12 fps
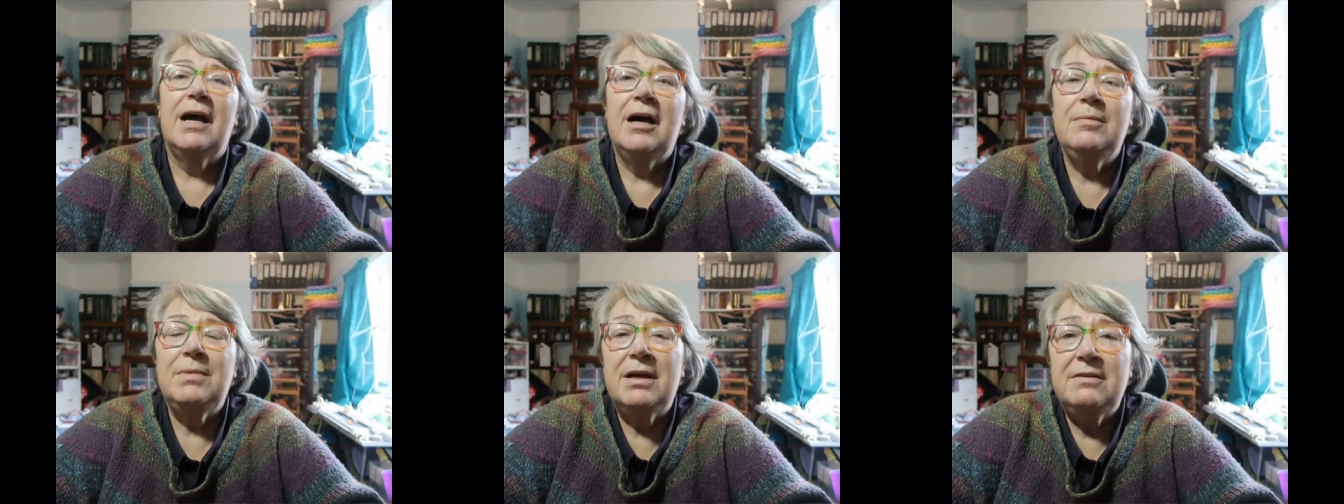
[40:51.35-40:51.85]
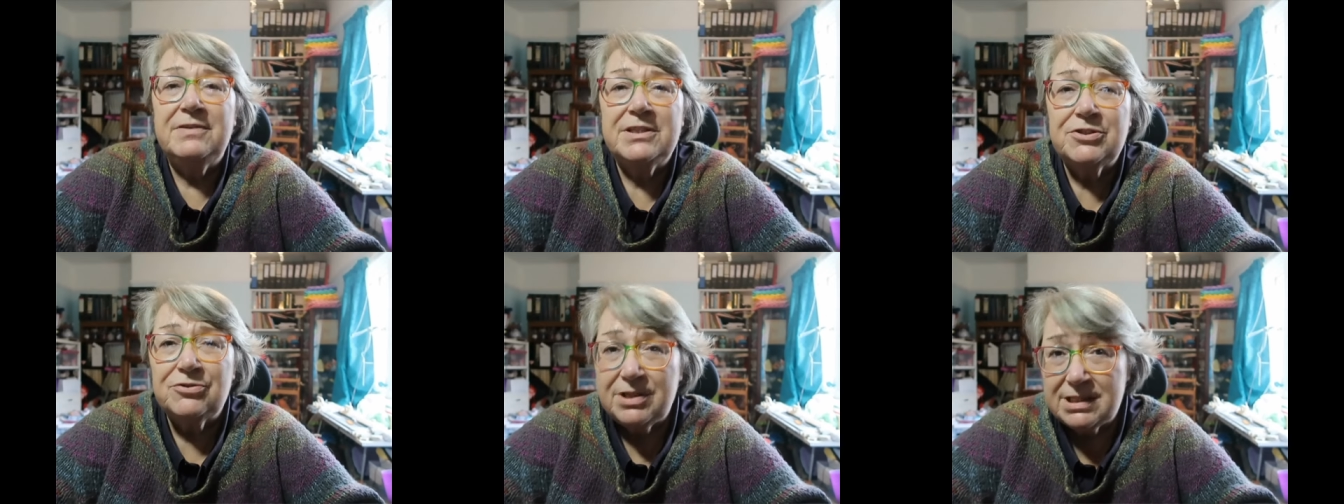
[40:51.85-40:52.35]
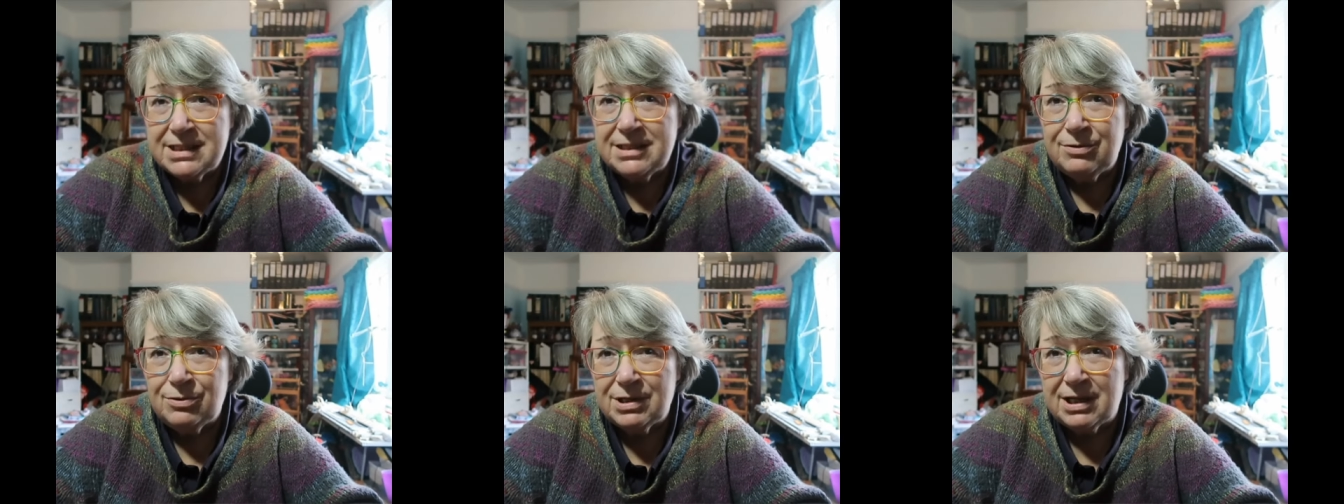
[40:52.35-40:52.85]
I hope life is
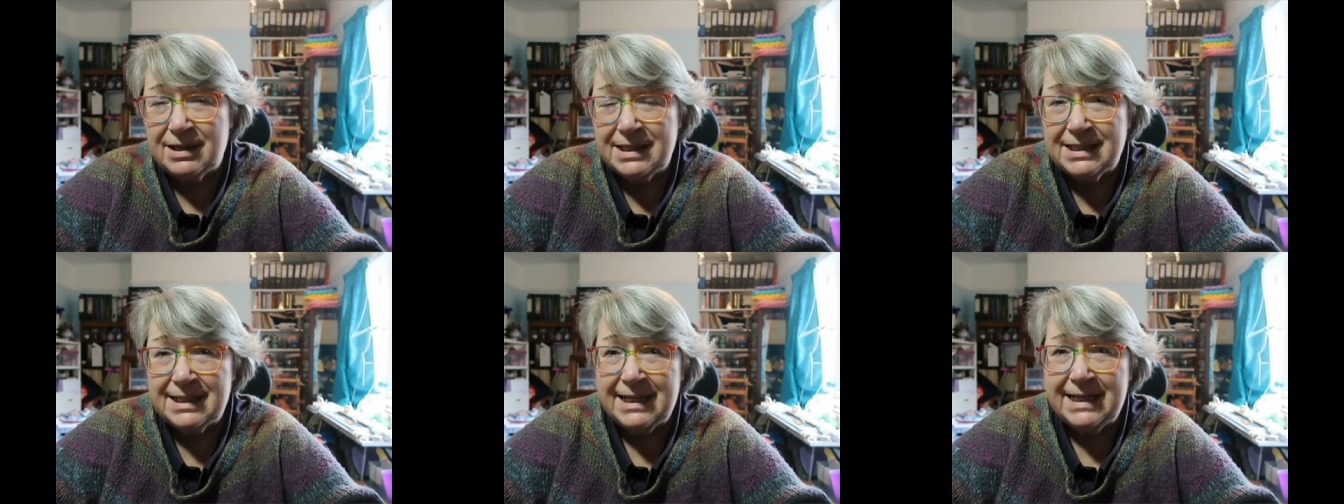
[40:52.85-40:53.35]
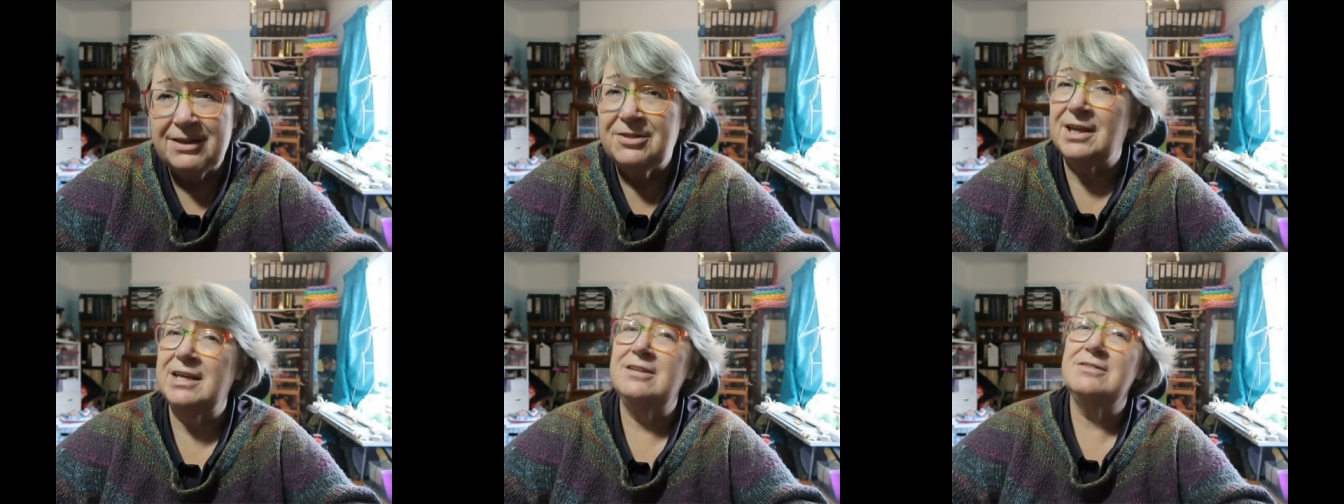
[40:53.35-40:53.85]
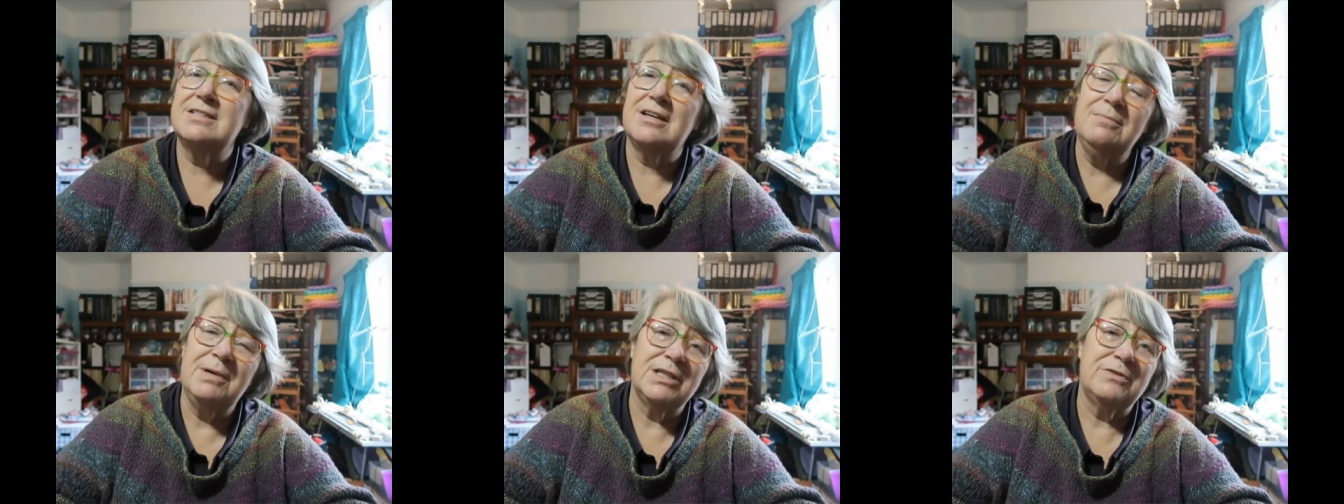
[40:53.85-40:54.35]
treating you all kindly. Thank you
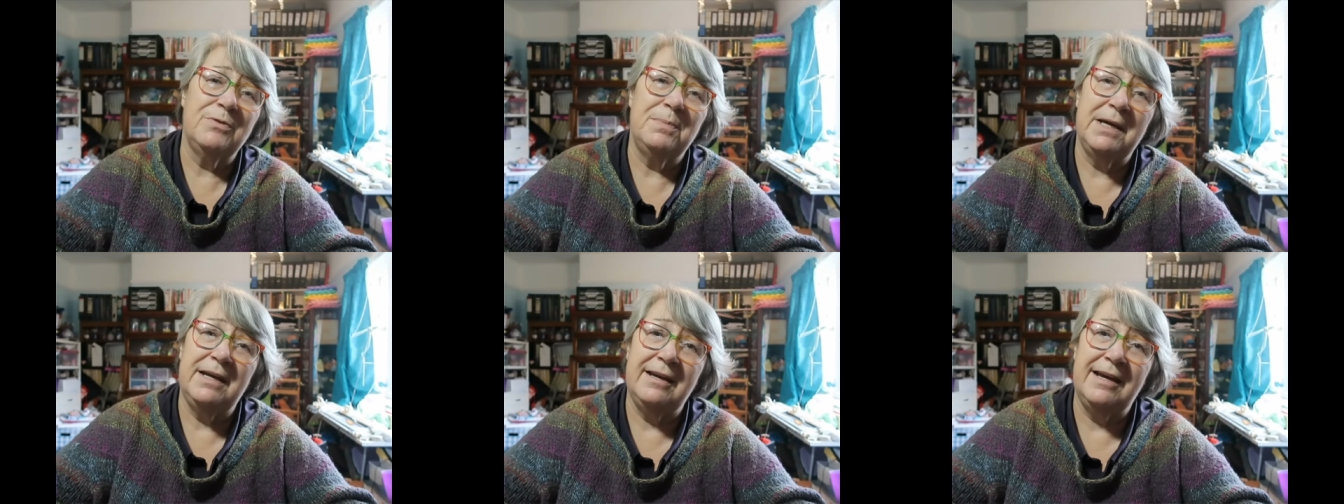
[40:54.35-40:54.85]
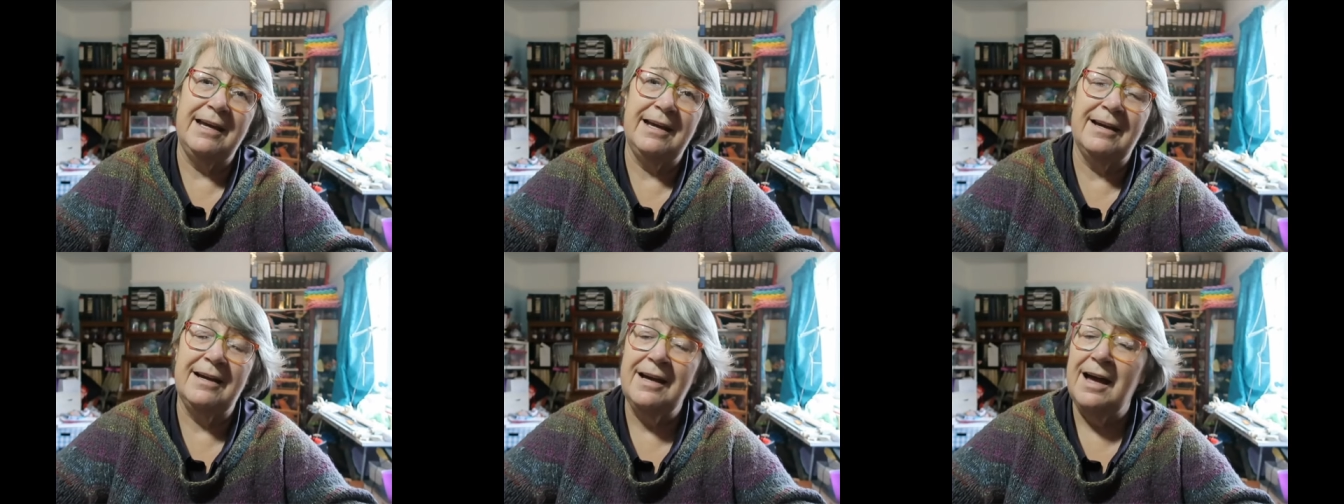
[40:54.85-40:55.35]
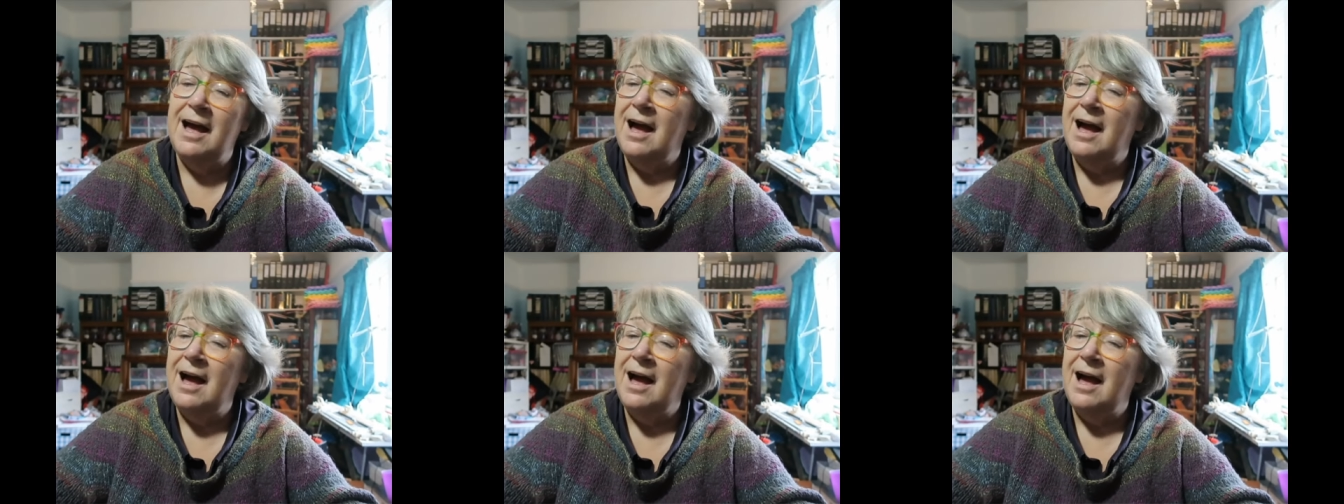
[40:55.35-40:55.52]
so much for being here.